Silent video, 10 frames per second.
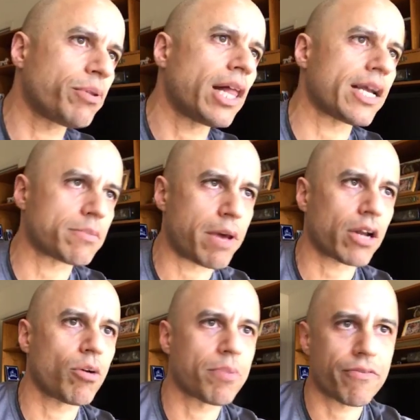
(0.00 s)
plus
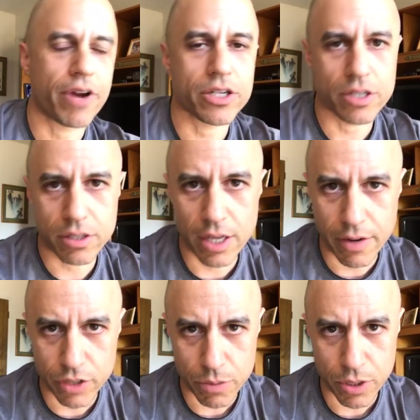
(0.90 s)
medical professions that
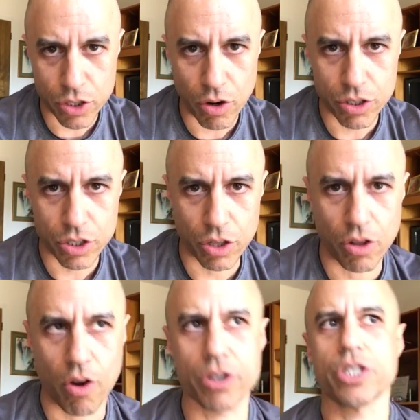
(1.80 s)
have just been charged in the
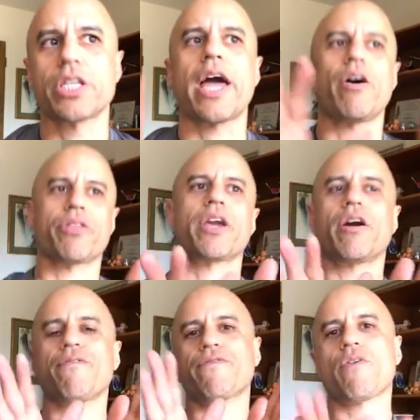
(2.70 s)
largest
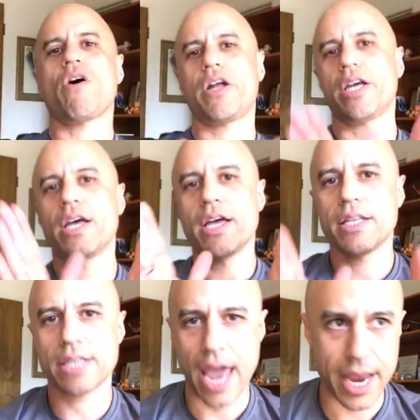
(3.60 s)
healthcare fraud
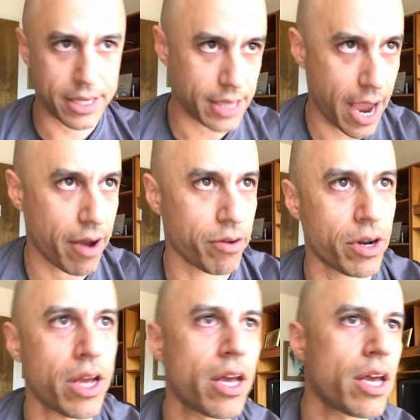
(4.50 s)

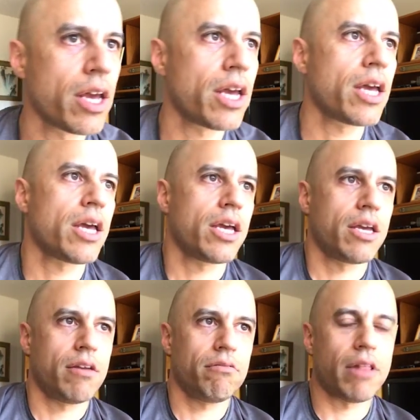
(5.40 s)
takedown
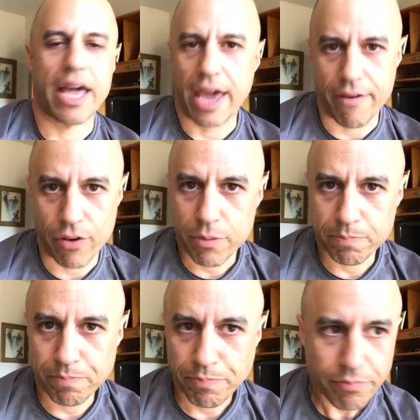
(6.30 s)
like ever,
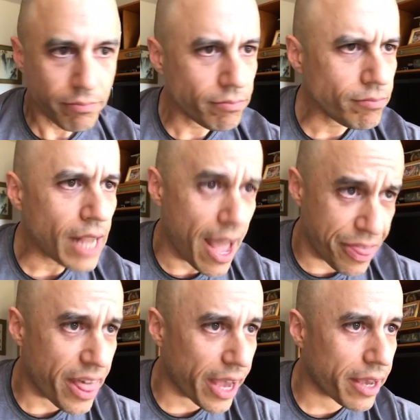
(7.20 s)
I
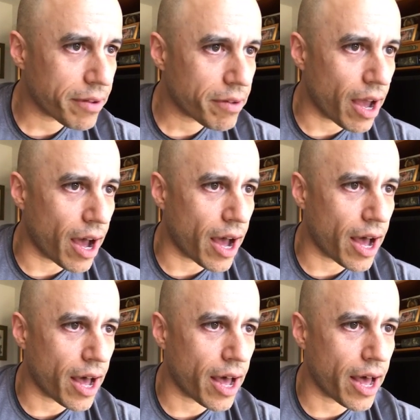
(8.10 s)
think.
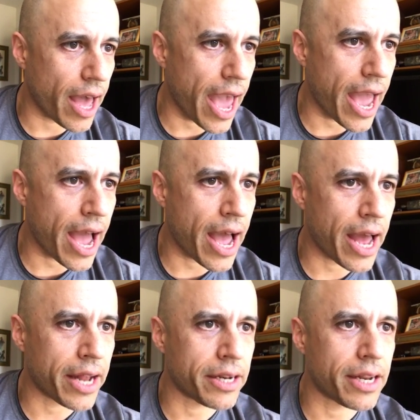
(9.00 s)

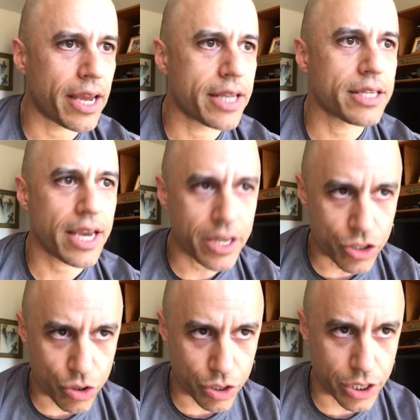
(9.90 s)
And it's
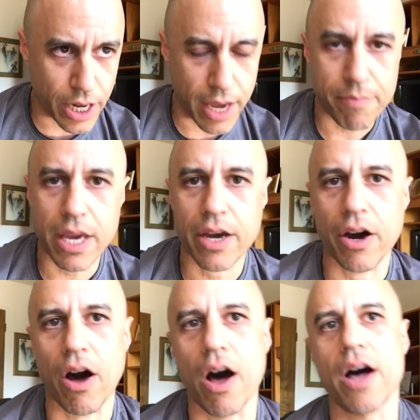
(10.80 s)
interesting
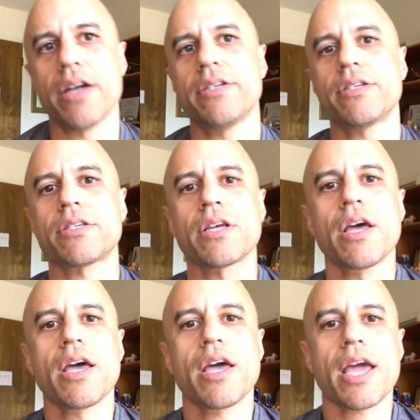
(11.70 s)
because
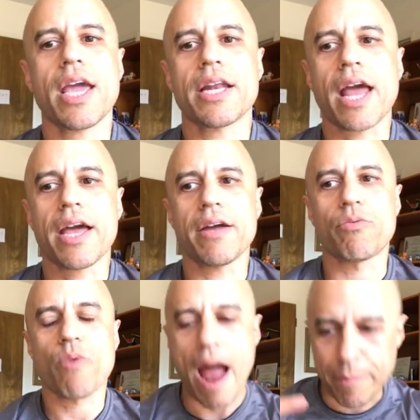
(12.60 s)
it
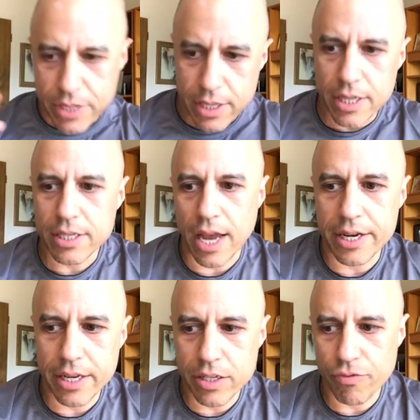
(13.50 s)
wraps in these
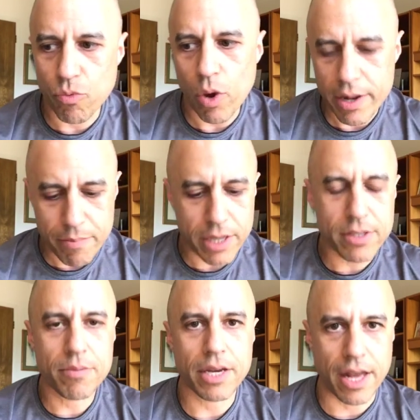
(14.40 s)
ideas of what it
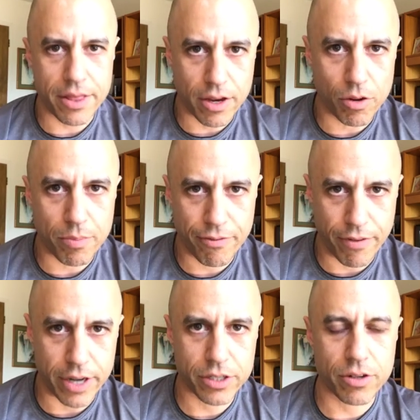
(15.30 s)
means to be an ethical
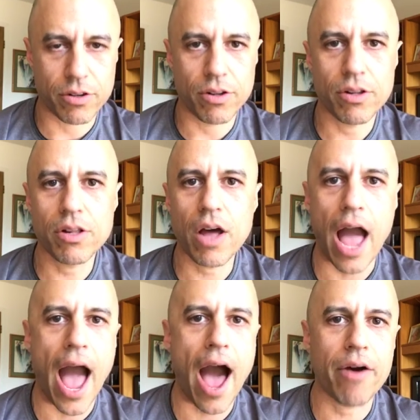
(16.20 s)
professional.
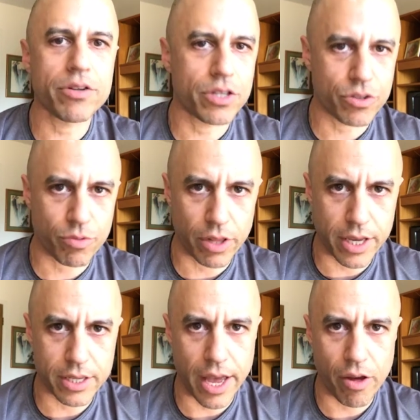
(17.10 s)
How does this
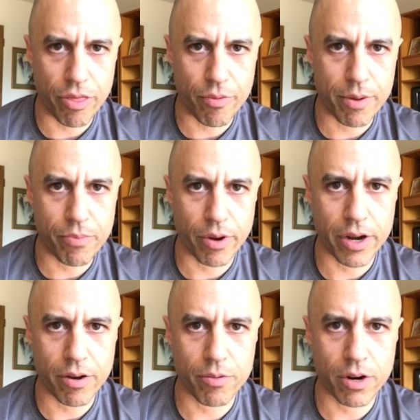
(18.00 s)
relate to Health
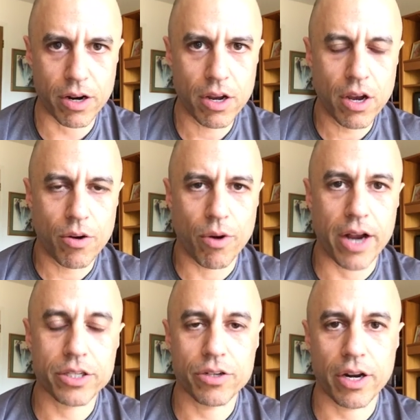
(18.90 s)
3.0, where we're
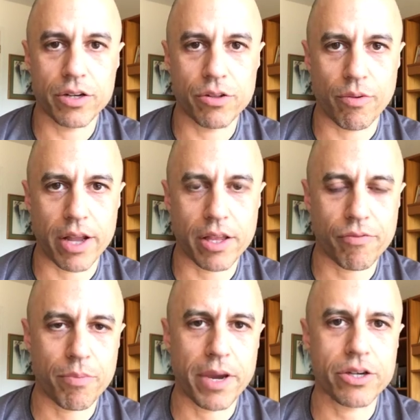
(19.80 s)
actually trying to do the right thing
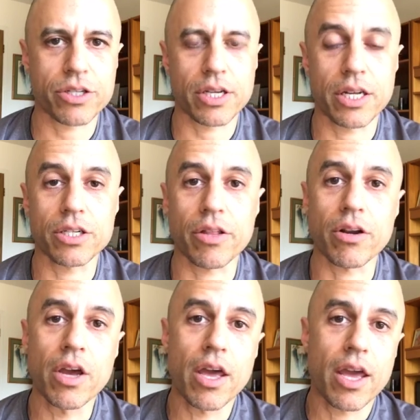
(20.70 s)
for patients and each other?